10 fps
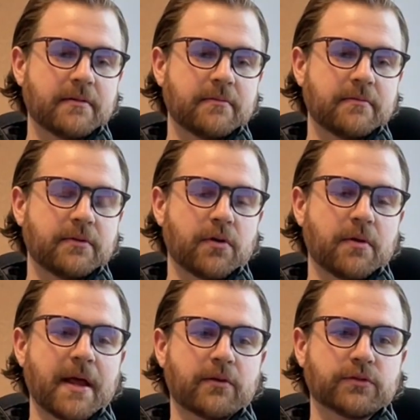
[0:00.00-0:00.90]
go to
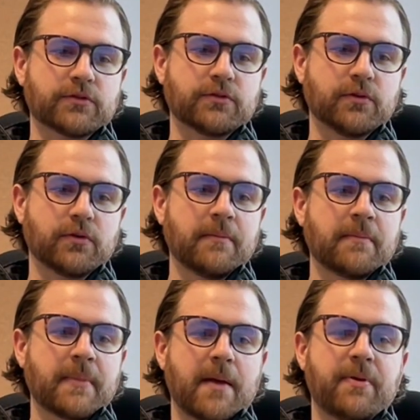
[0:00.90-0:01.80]
medical school,
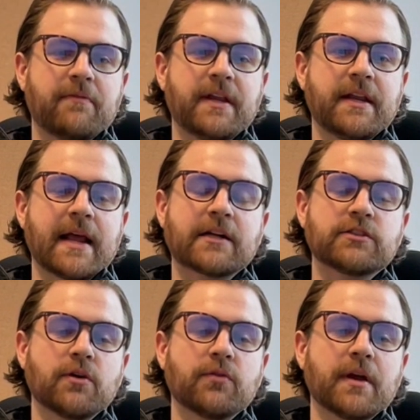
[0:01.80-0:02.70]
I pivoted and
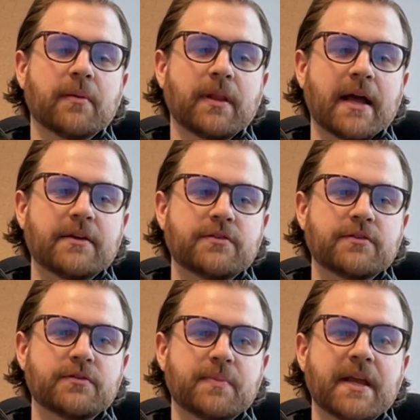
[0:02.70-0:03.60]
actually only applied
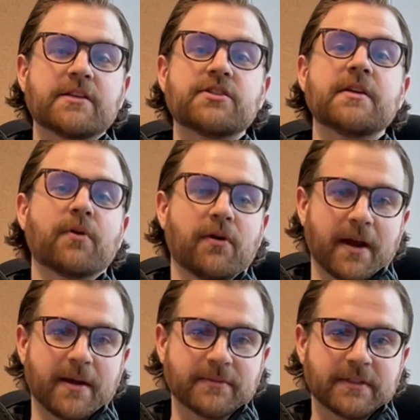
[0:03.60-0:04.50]
to PhD
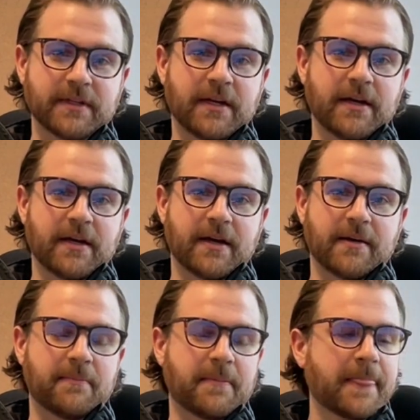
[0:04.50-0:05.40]

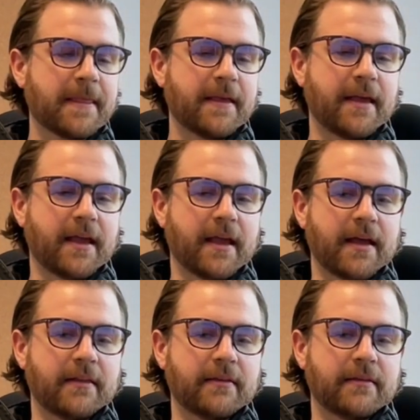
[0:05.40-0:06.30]
programs.
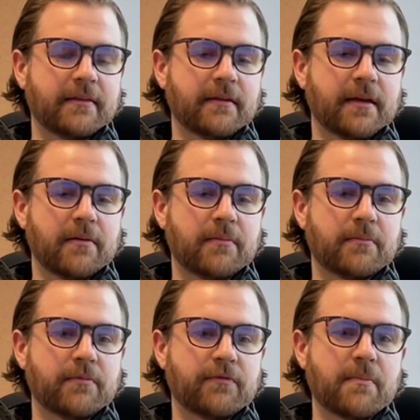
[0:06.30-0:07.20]
And
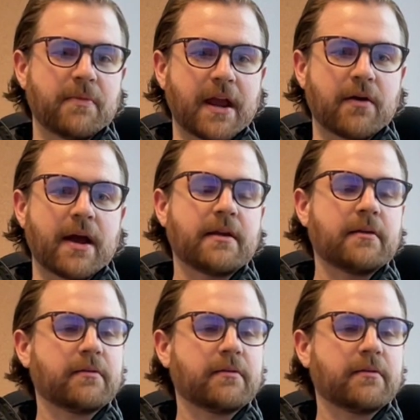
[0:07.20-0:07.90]
from there, I